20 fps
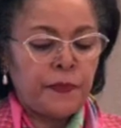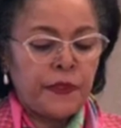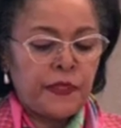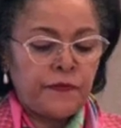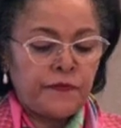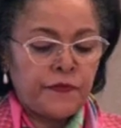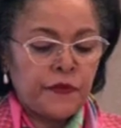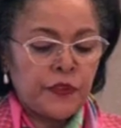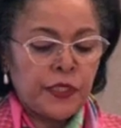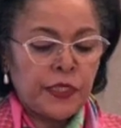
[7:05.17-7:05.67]

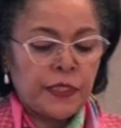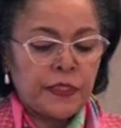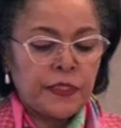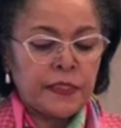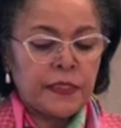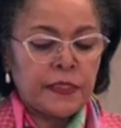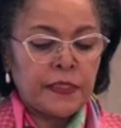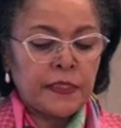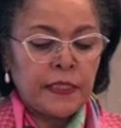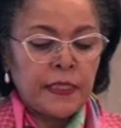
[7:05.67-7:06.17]

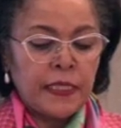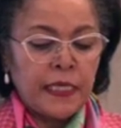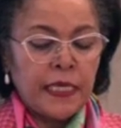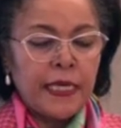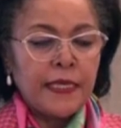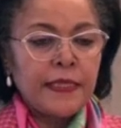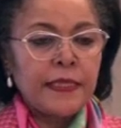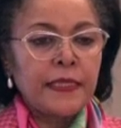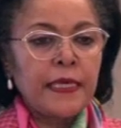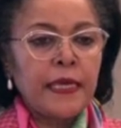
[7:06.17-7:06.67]
beneficiaries,
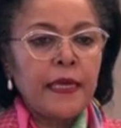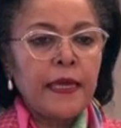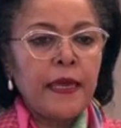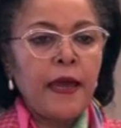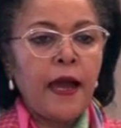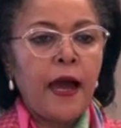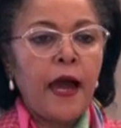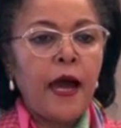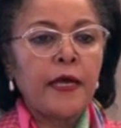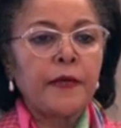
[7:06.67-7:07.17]

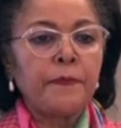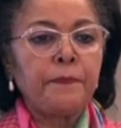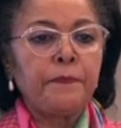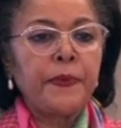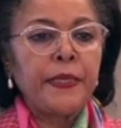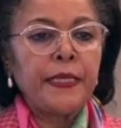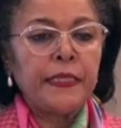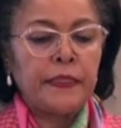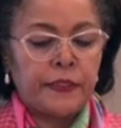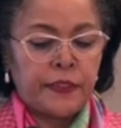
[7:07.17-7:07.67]
they are
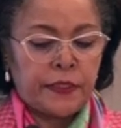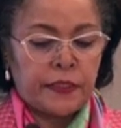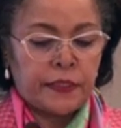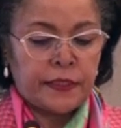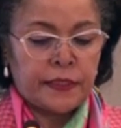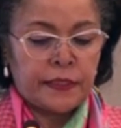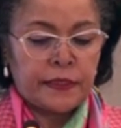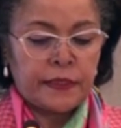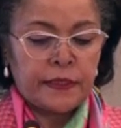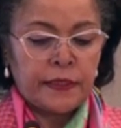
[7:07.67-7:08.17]

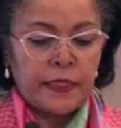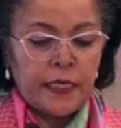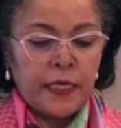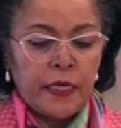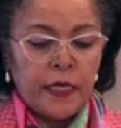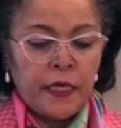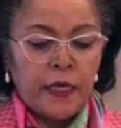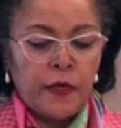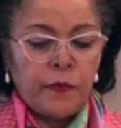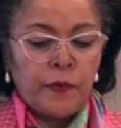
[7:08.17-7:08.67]
builders.
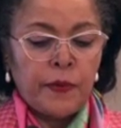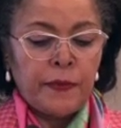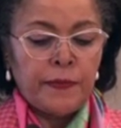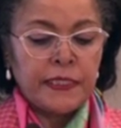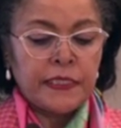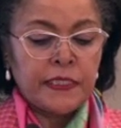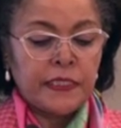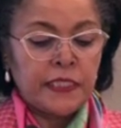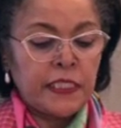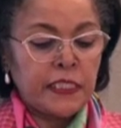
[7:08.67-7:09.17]
We
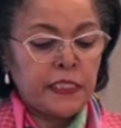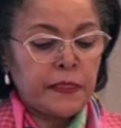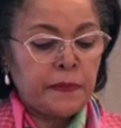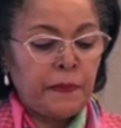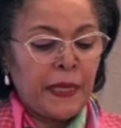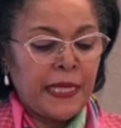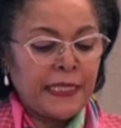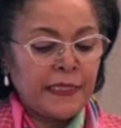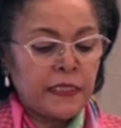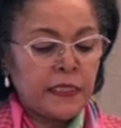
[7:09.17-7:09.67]
must
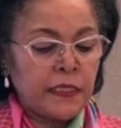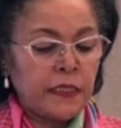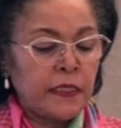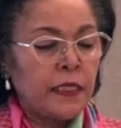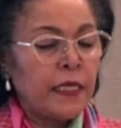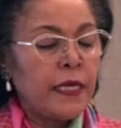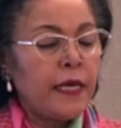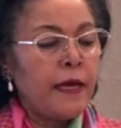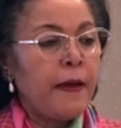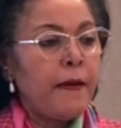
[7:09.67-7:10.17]
dismantle
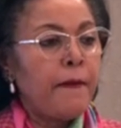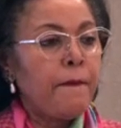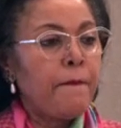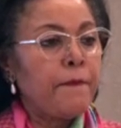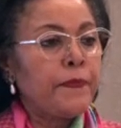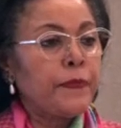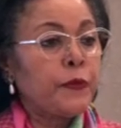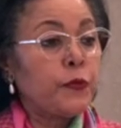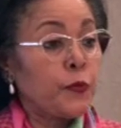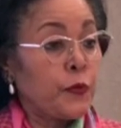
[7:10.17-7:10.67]

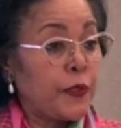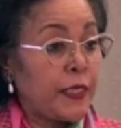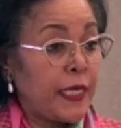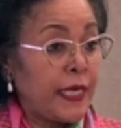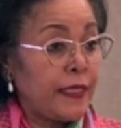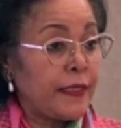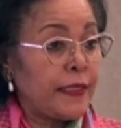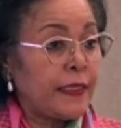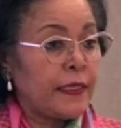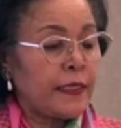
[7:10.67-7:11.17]

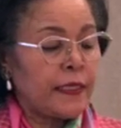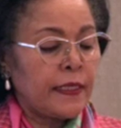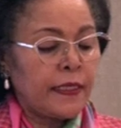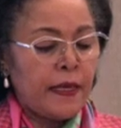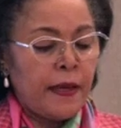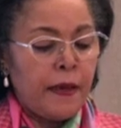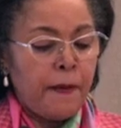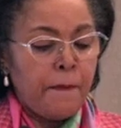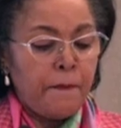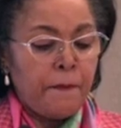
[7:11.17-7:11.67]
together
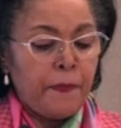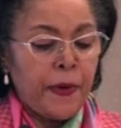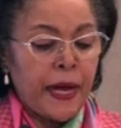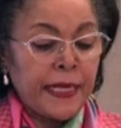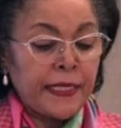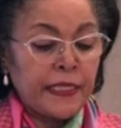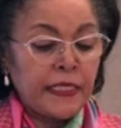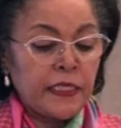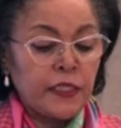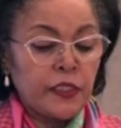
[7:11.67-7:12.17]

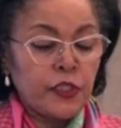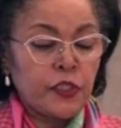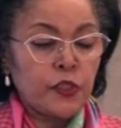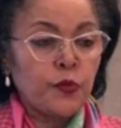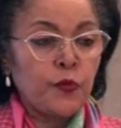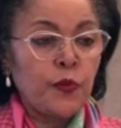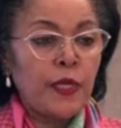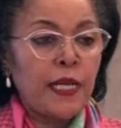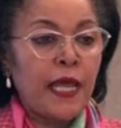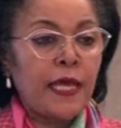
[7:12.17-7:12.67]
barriers
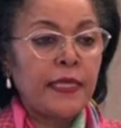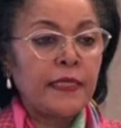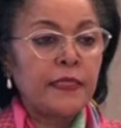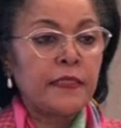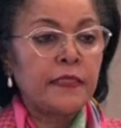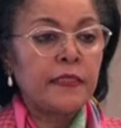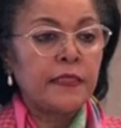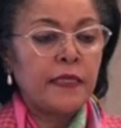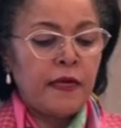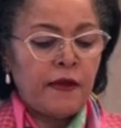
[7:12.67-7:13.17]
to land,
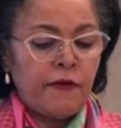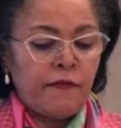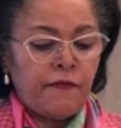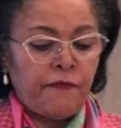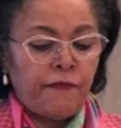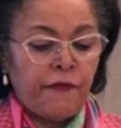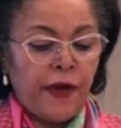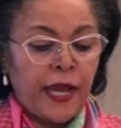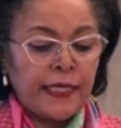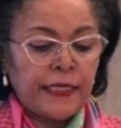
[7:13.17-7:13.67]

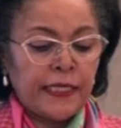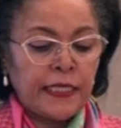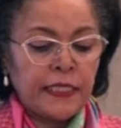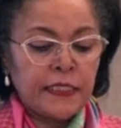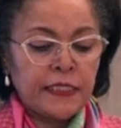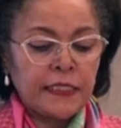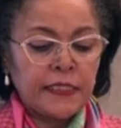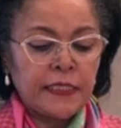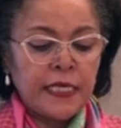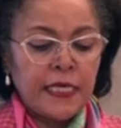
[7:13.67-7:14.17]

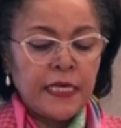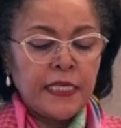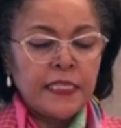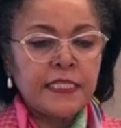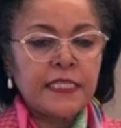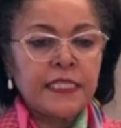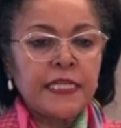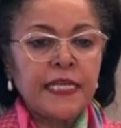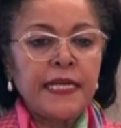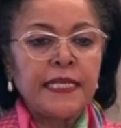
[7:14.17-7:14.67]
finance,
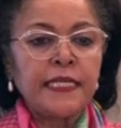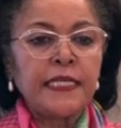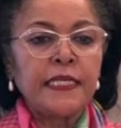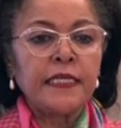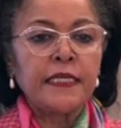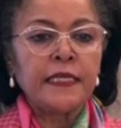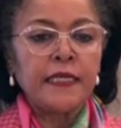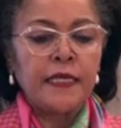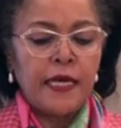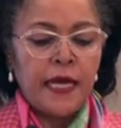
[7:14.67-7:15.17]

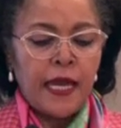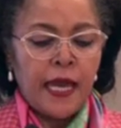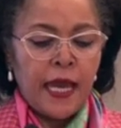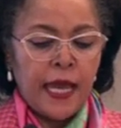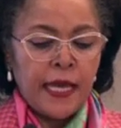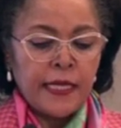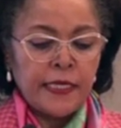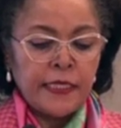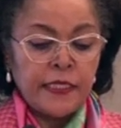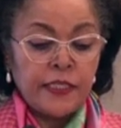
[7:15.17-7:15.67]
training,
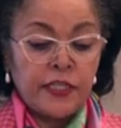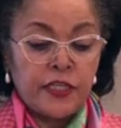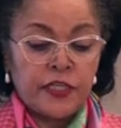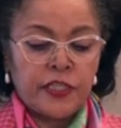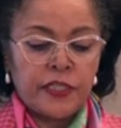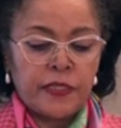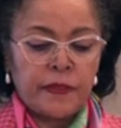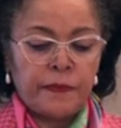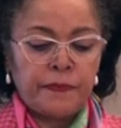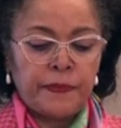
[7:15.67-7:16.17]
and
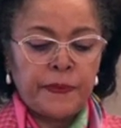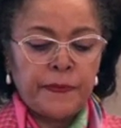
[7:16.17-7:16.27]
leadership.